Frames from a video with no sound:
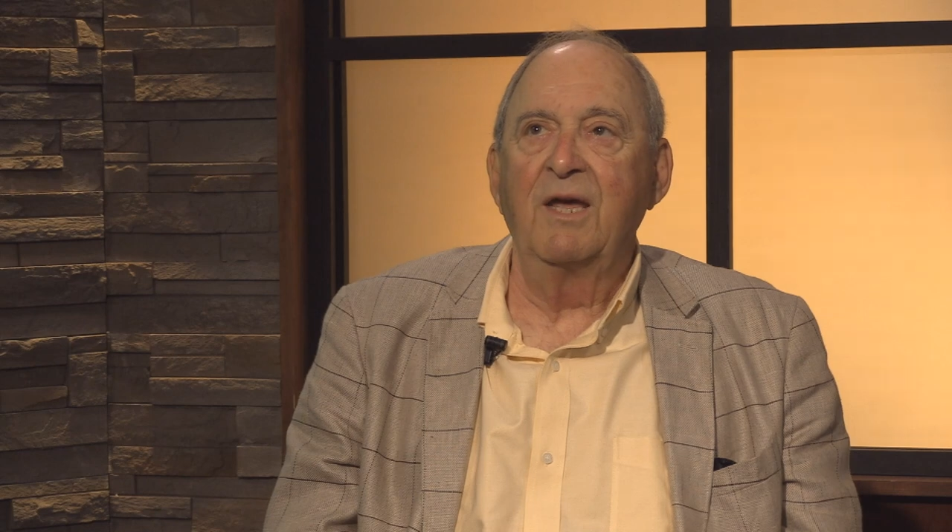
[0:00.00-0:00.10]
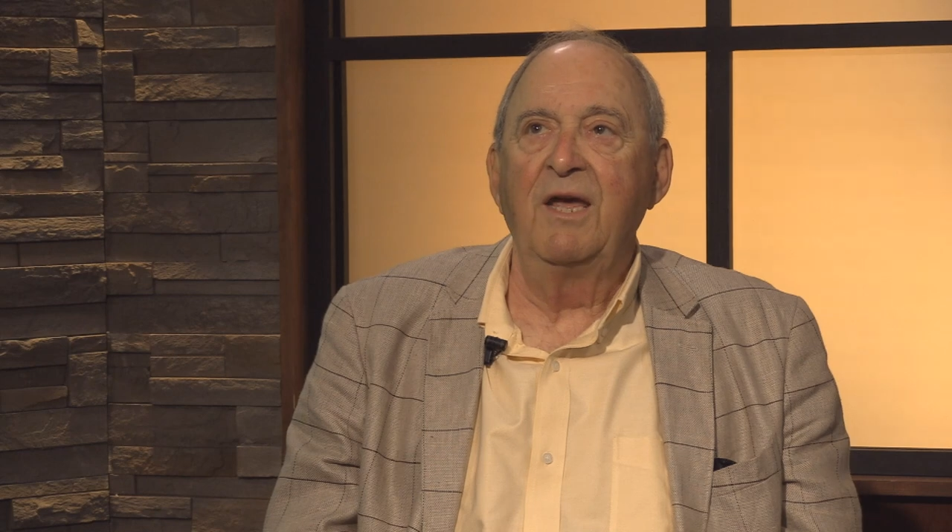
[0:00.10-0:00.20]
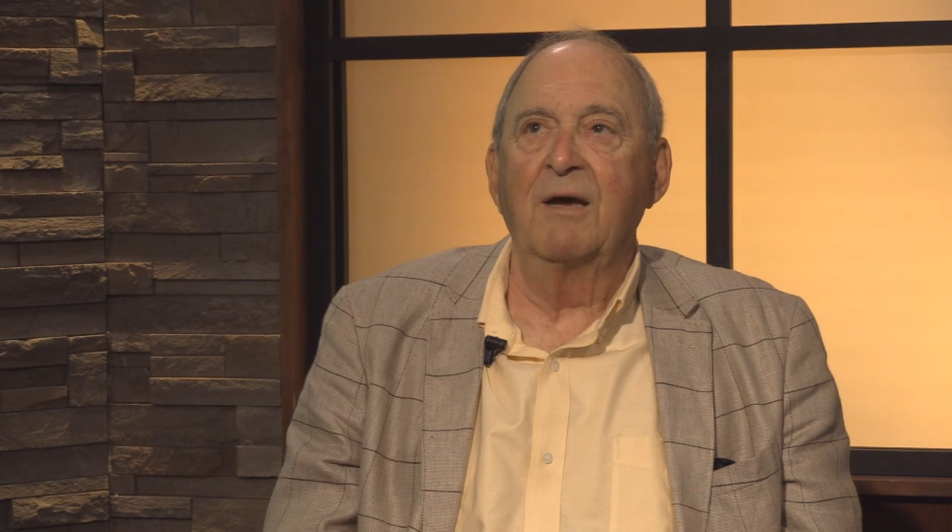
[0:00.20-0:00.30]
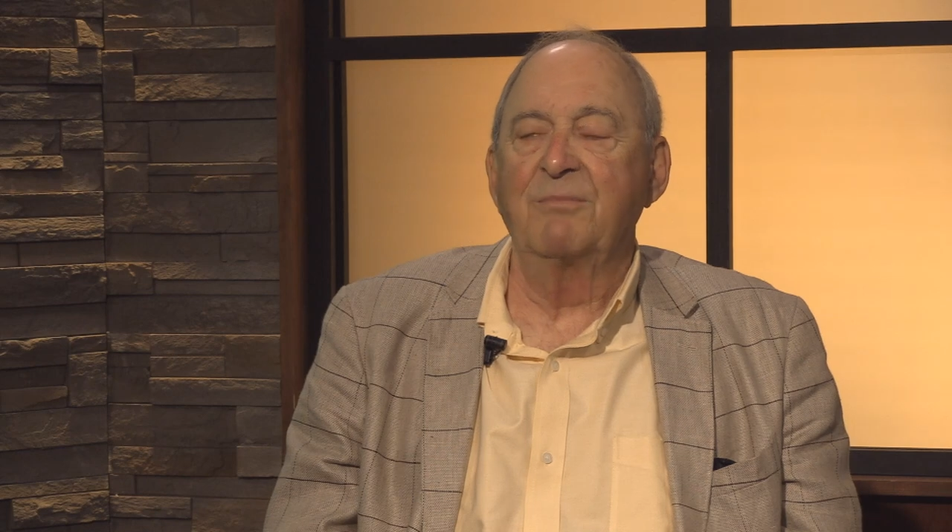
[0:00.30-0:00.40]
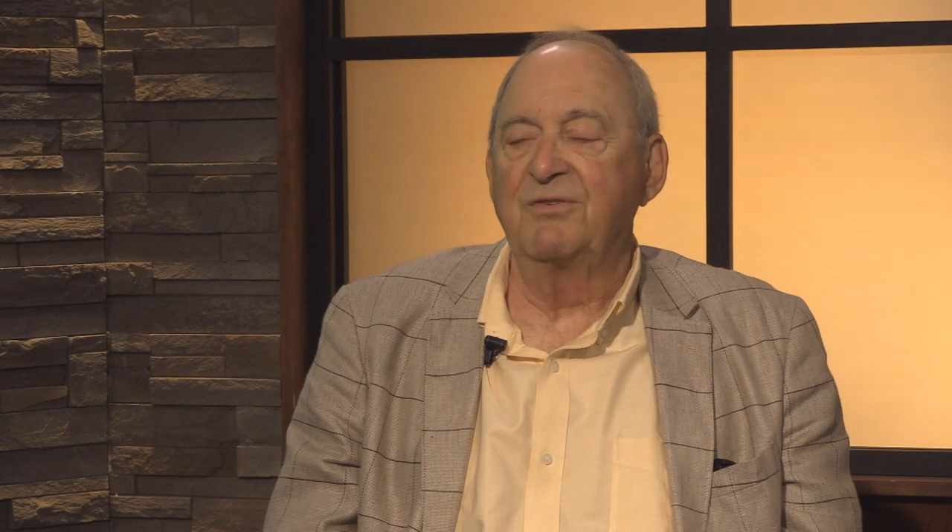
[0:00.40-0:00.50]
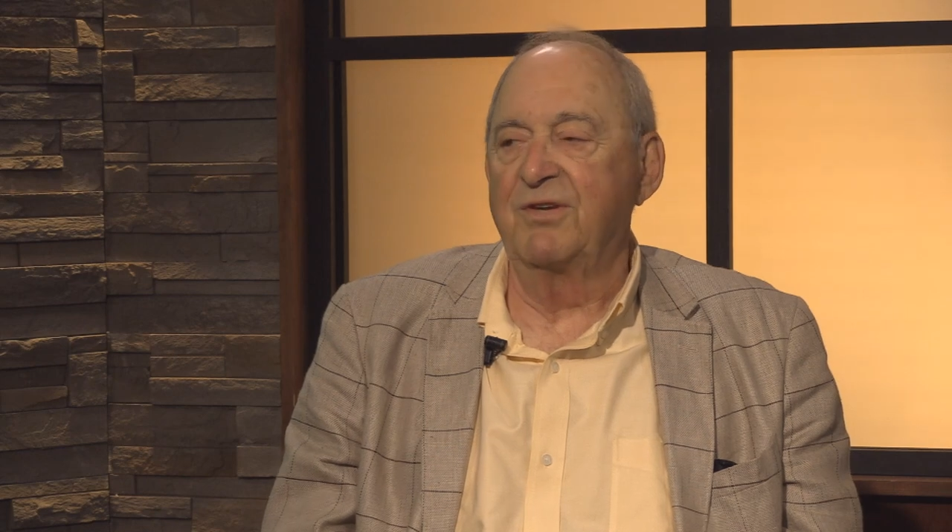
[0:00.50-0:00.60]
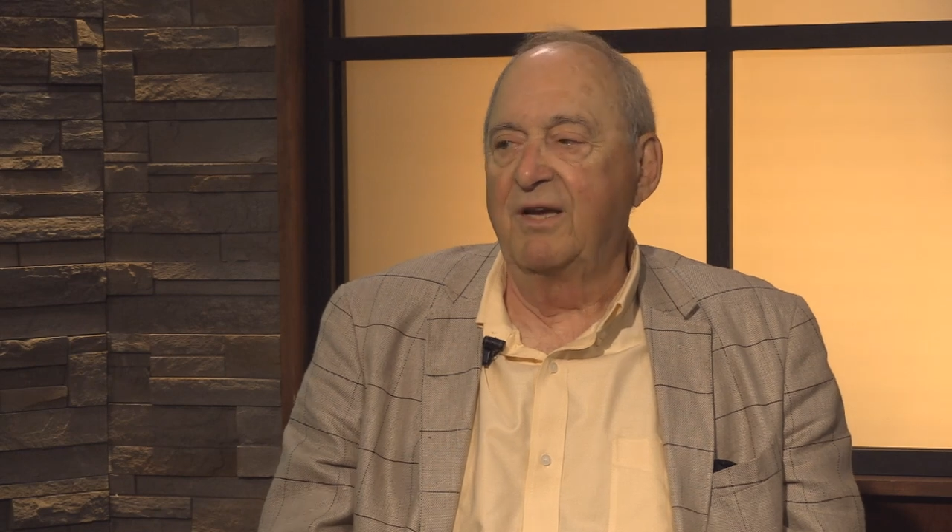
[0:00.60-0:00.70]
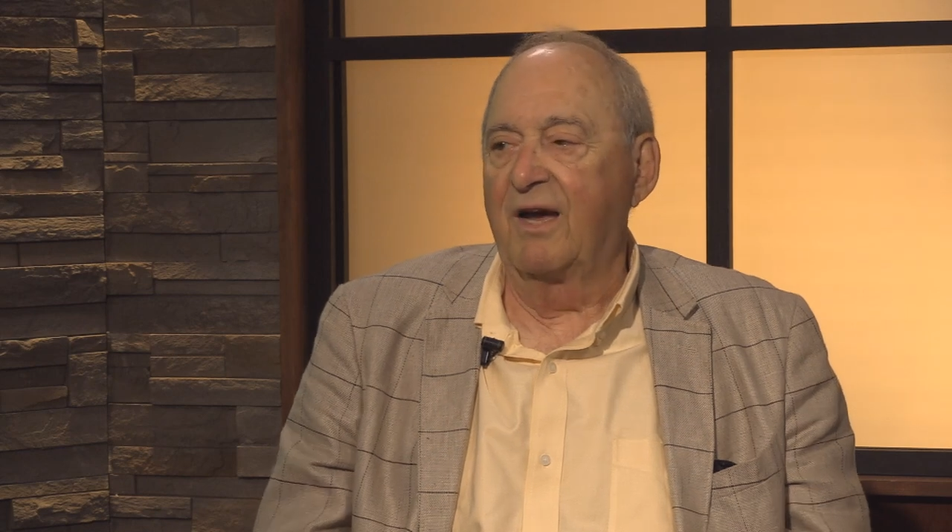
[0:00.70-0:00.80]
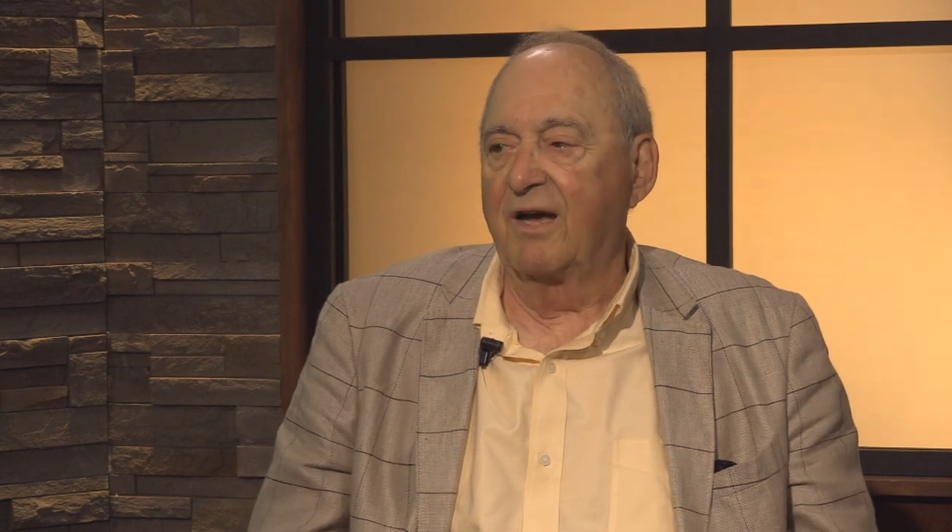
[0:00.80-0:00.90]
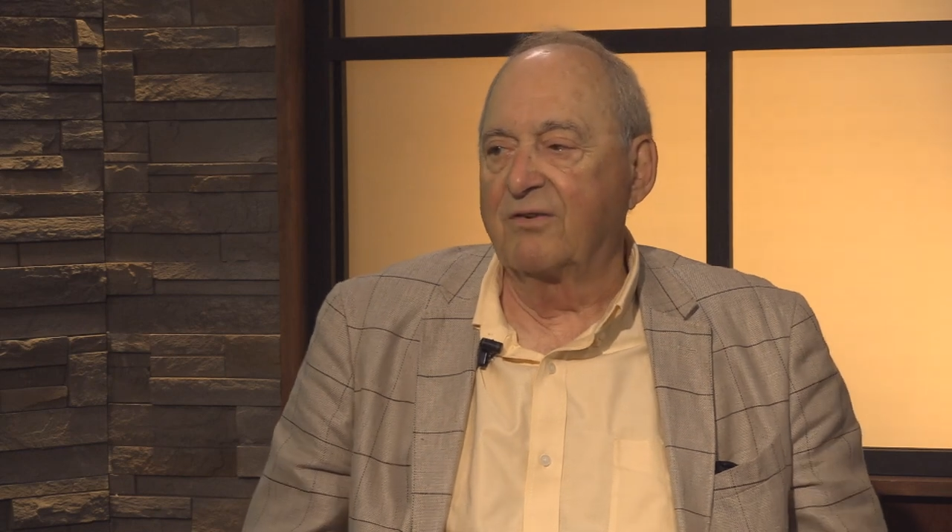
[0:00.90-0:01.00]

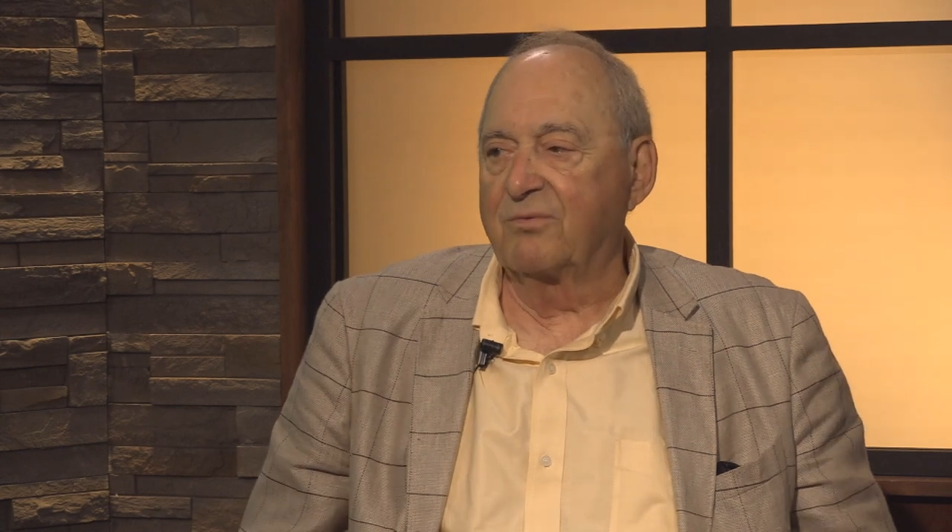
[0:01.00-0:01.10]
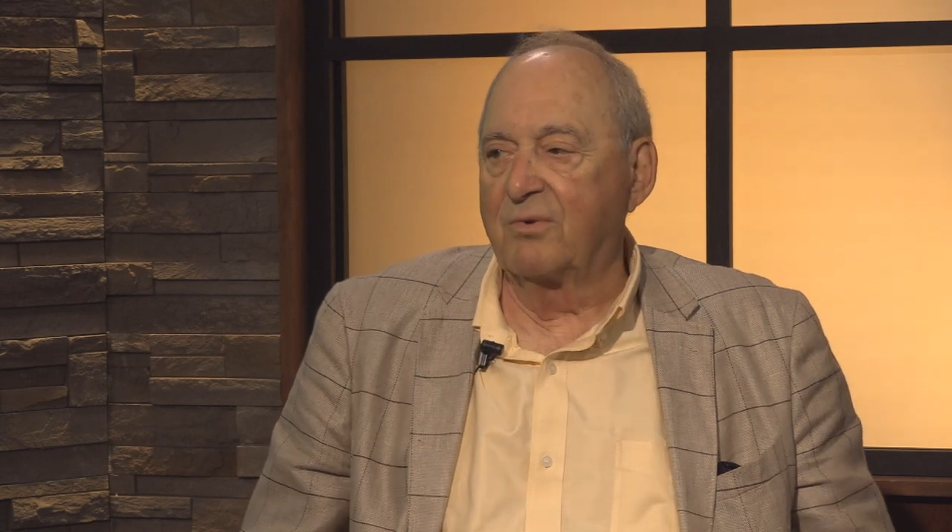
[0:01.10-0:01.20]
EMC has